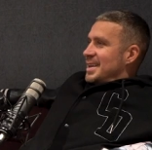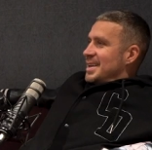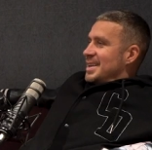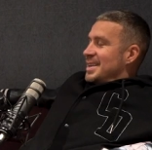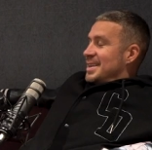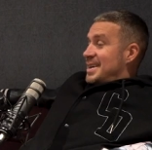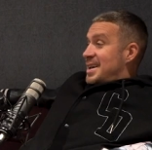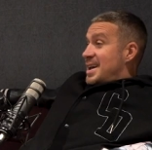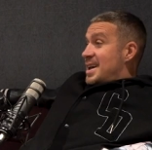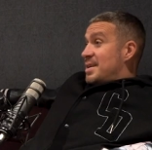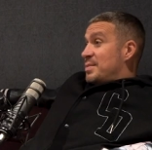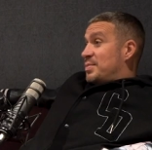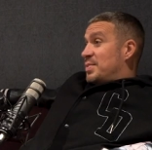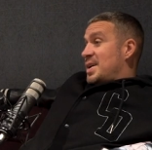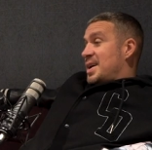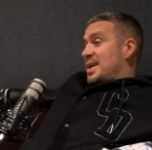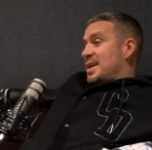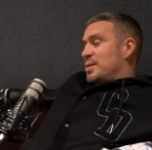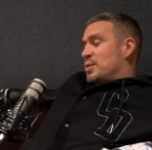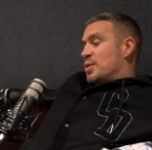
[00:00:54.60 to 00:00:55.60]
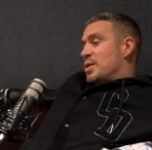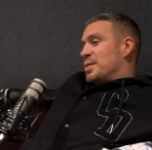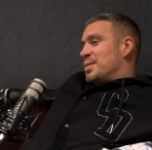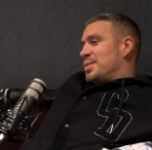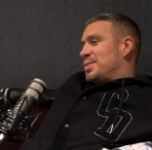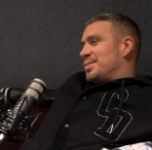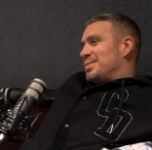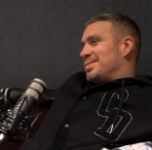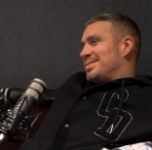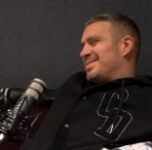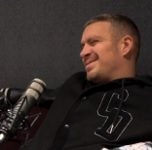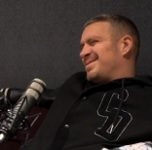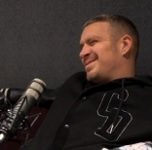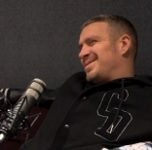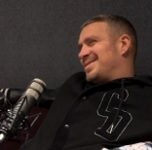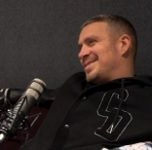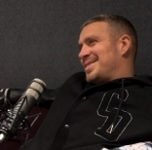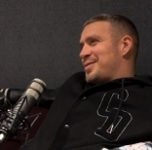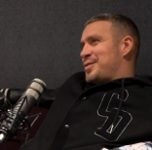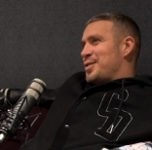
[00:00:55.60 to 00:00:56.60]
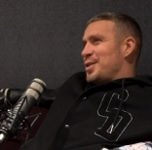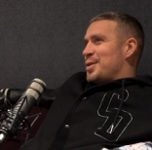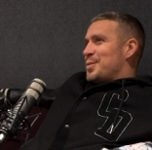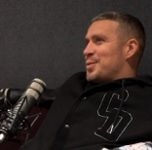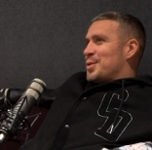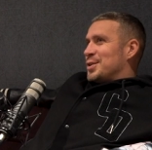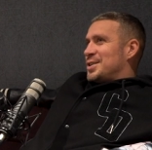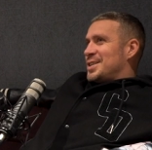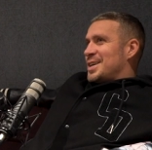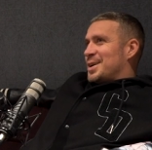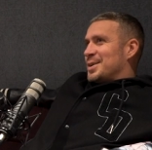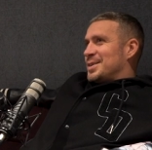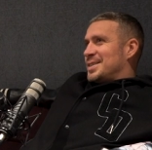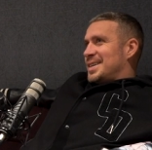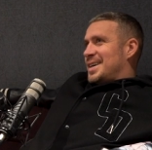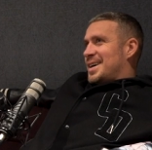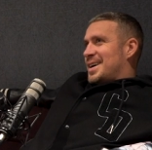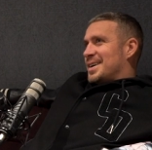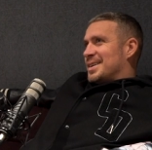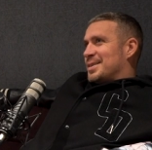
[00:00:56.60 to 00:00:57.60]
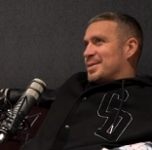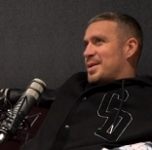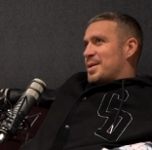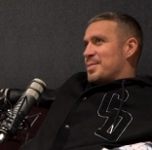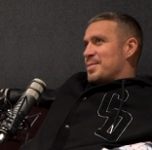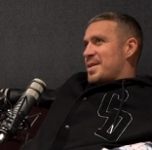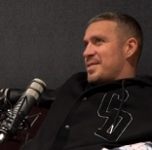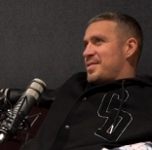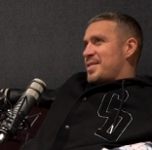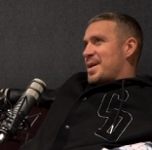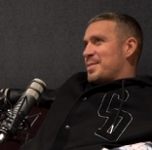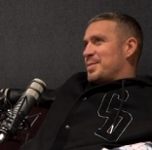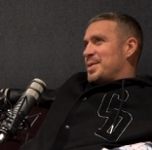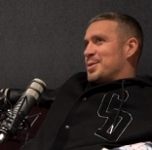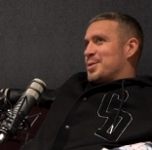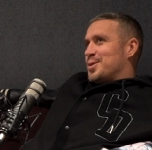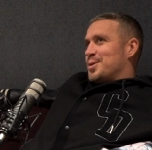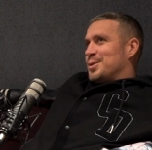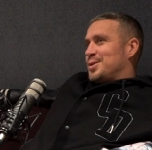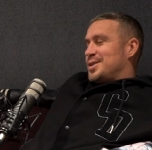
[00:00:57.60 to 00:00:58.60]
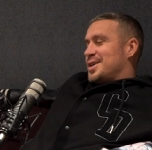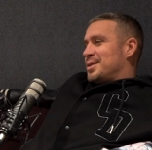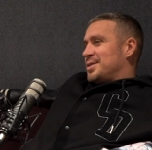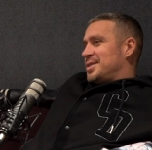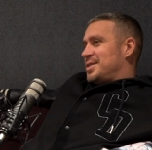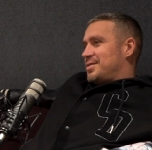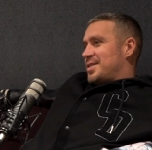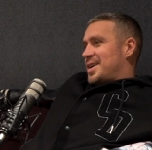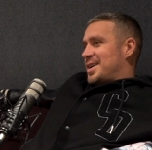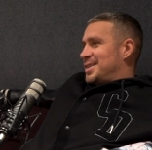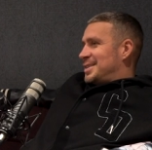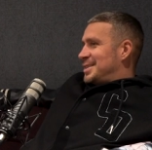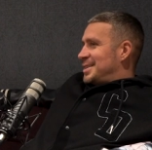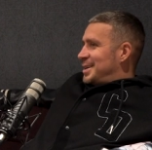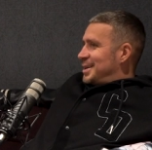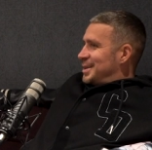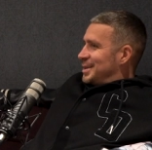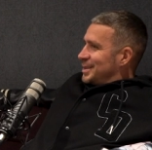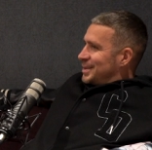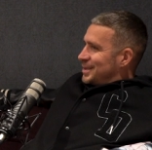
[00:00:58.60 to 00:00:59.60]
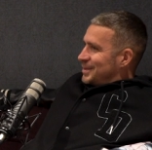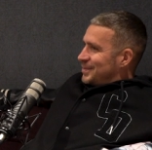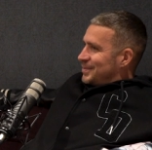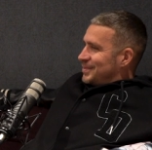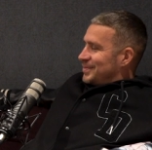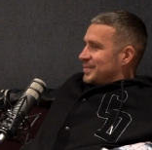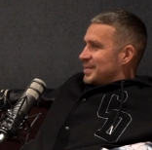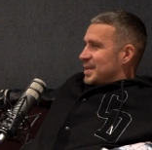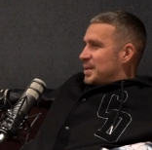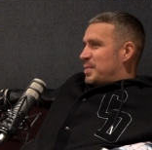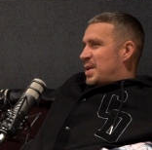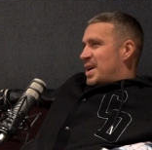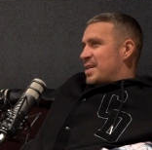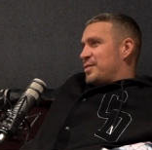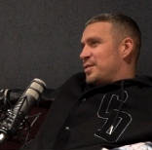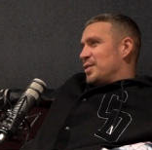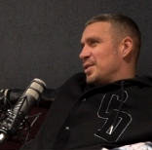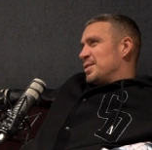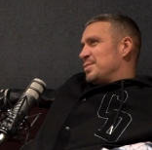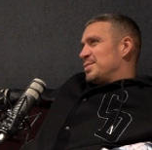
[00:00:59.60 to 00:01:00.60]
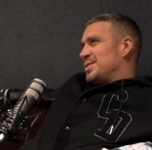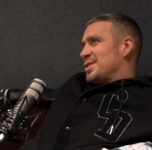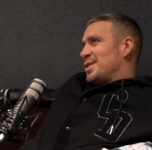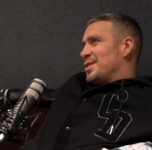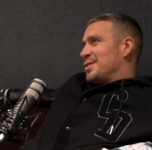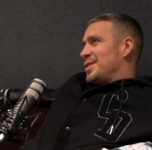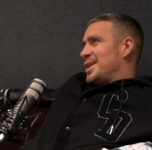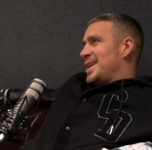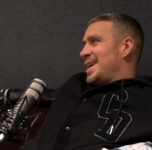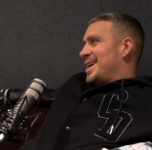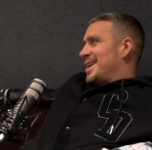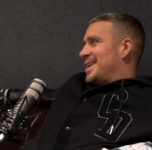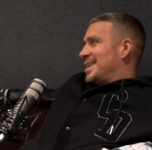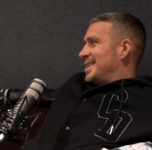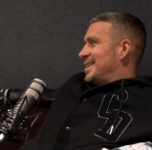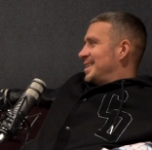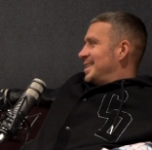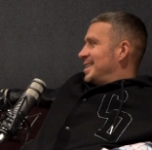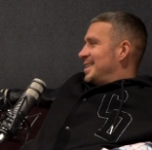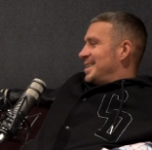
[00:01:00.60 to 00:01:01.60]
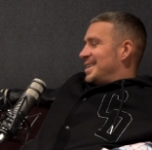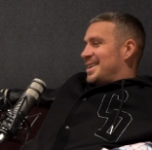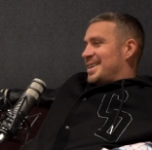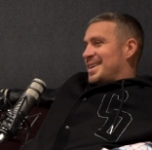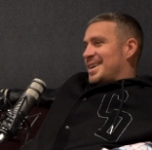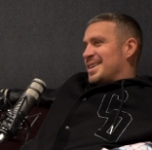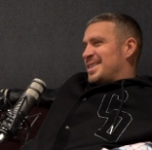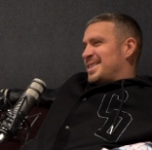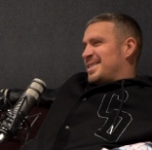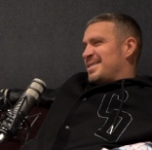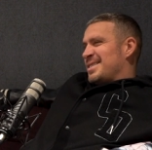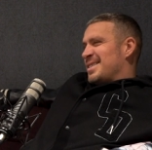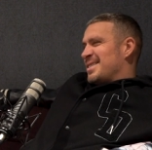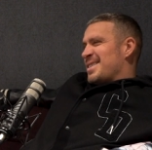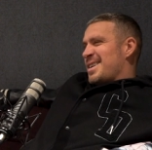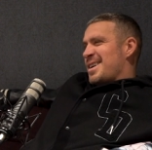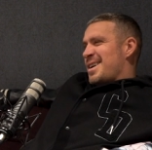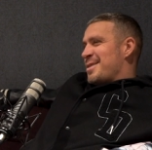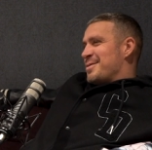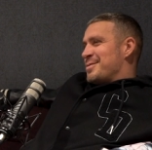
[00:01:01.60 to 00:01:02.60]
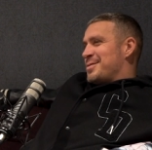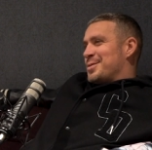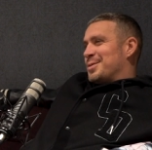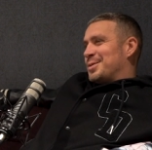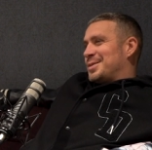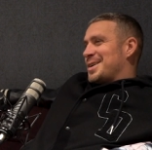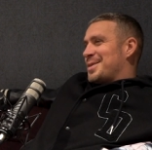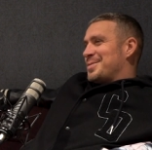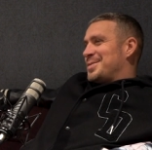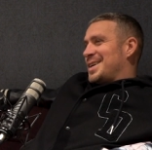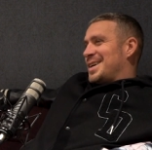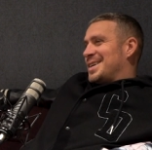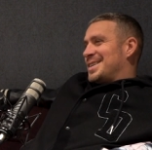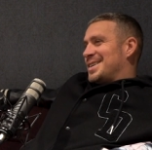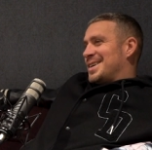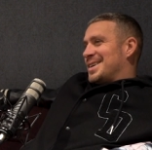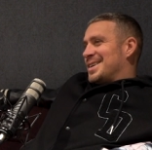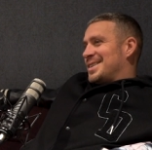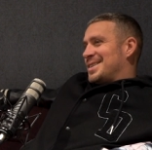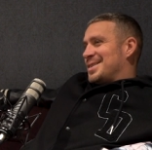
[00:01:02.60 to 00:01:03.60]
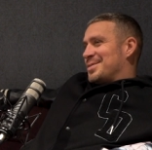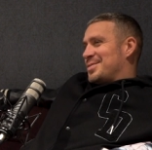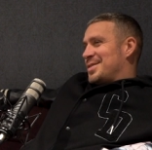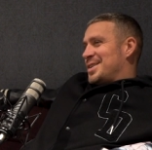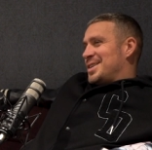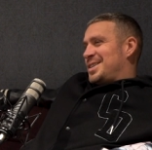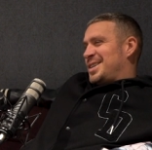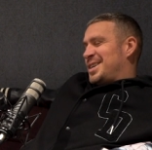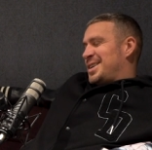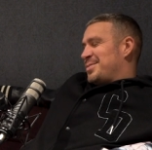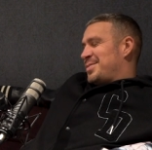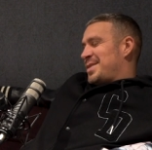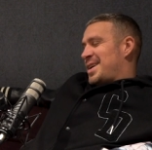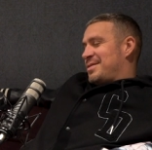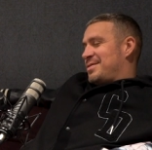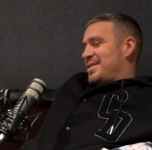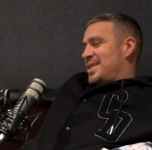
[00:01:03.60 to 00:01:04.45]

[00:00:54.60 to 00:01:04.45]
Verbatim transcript: Yeah, eh, well, Fulham or Chelsea. I, uh, my family were all Chelsea fans, so. But Fulham's not really a harmful subject to, to breach. You could play